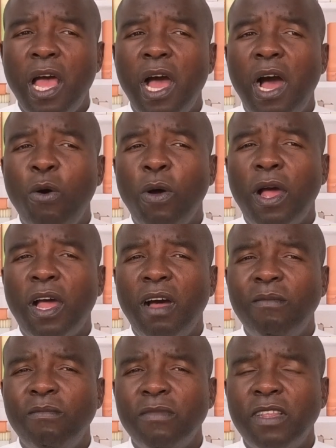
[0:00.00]
how
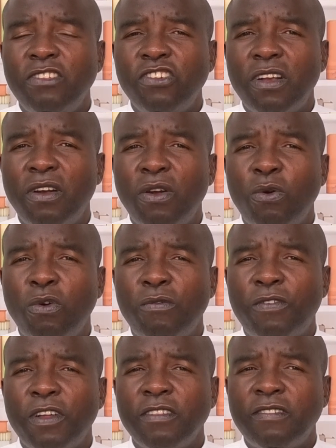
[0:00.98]
come the General
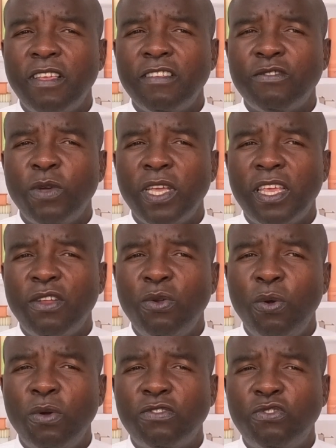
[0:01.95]
Conference says we
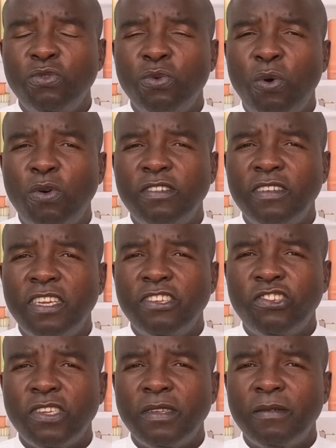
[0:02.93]
cannot do
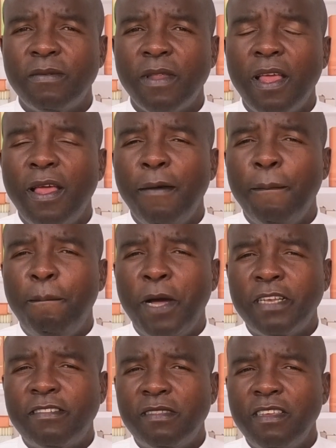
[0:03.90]
ordination,
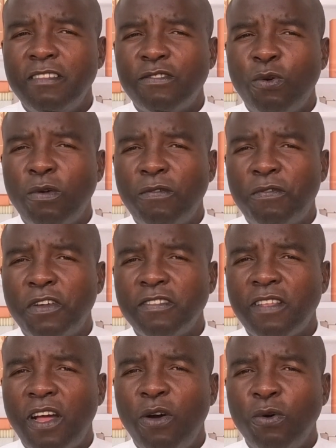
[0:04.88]
but this
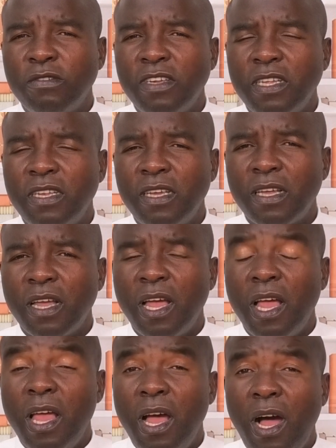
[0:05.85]
conference are ordaining?
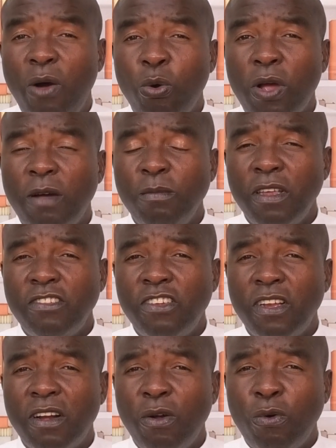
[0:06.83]
How come the
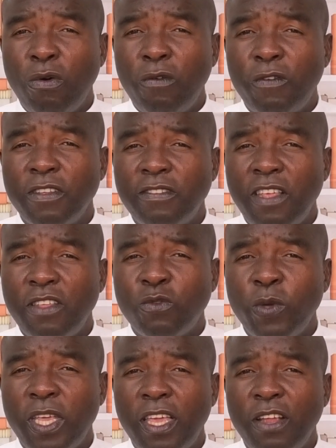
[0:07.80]
General Conference says
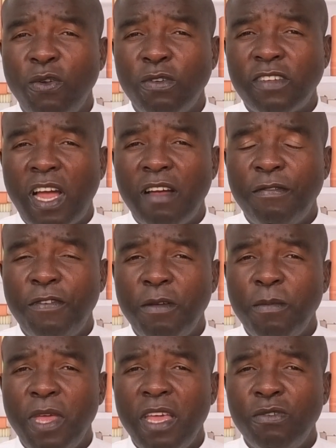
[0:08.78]
we cannot
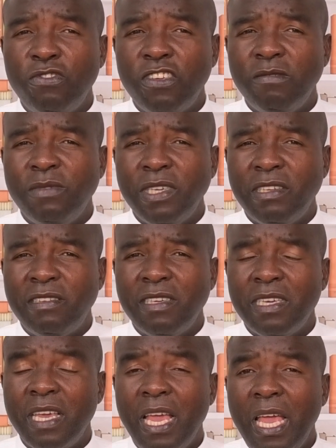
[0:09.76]
affirm
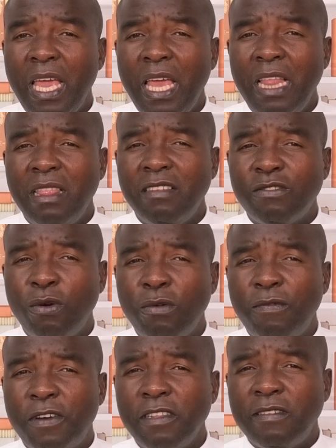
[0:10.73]
LGBT and these
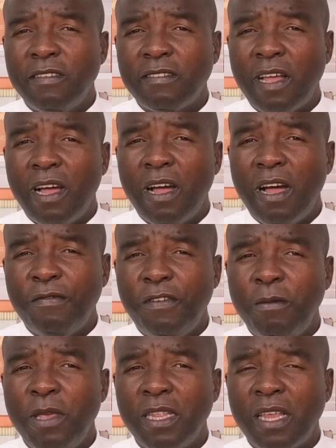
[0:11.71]
conferences are
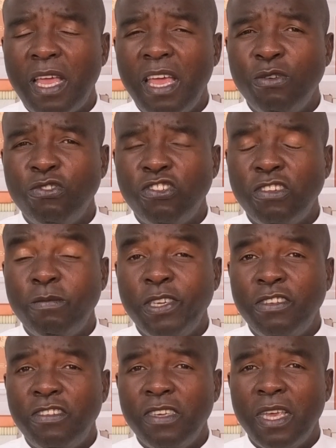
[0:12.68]
affirming the
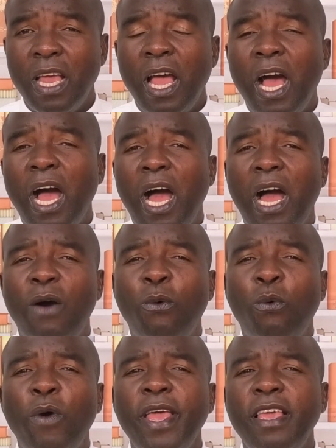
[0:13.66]
LGBT?
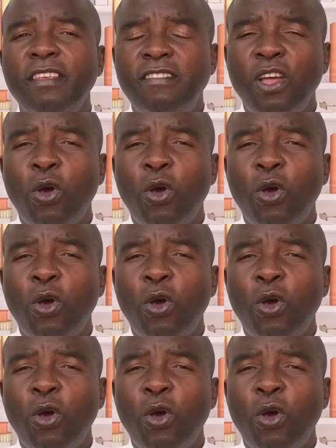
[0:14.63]
Where is the